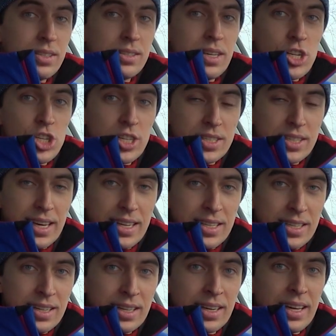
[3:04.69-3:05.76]
they're just
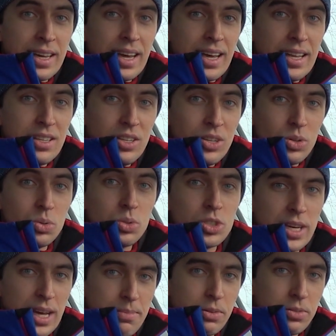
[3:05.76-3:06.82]
getting a new
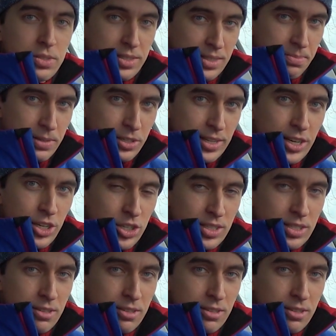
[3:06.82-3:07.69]
type of transportation